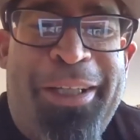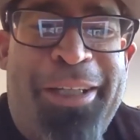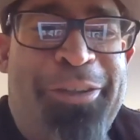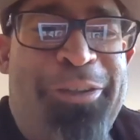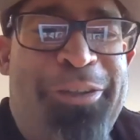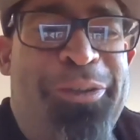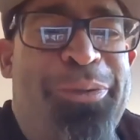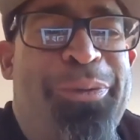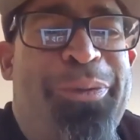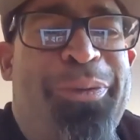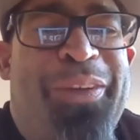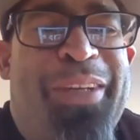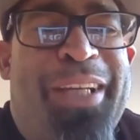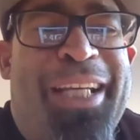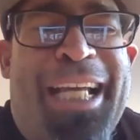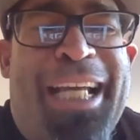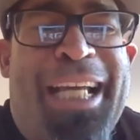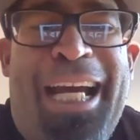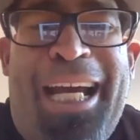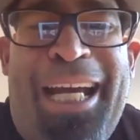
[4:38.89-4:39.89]
And you were the
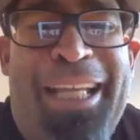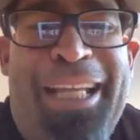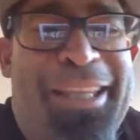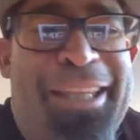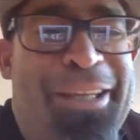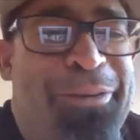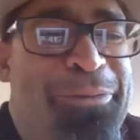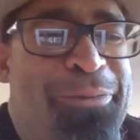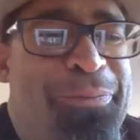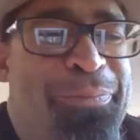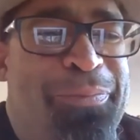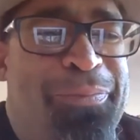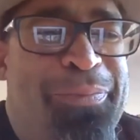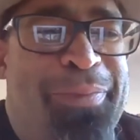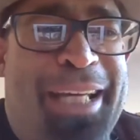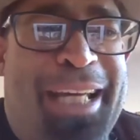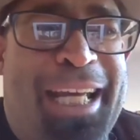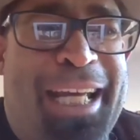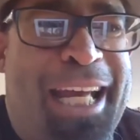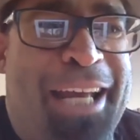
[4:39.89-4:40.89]
guy that
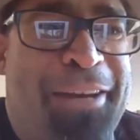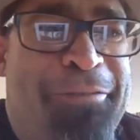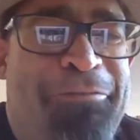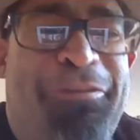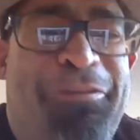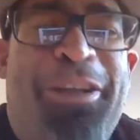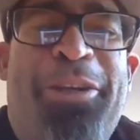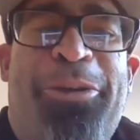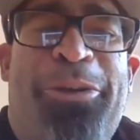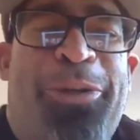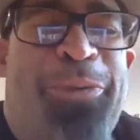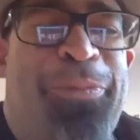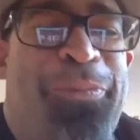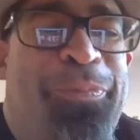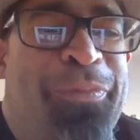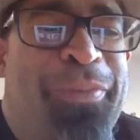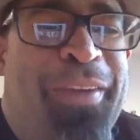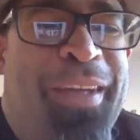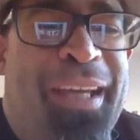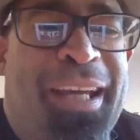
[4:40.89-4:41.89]
had feel,
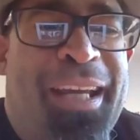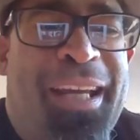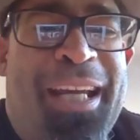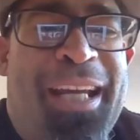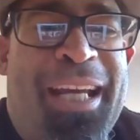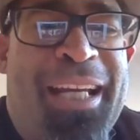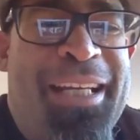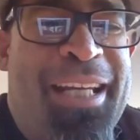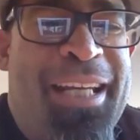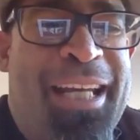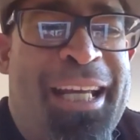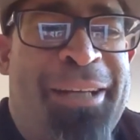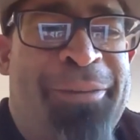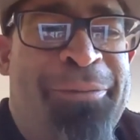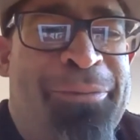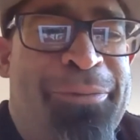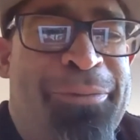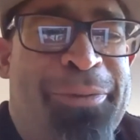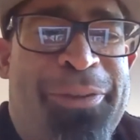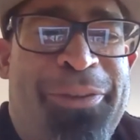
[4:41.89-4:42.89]

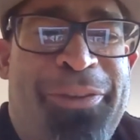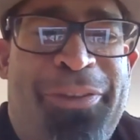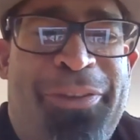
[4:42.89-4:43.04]
and was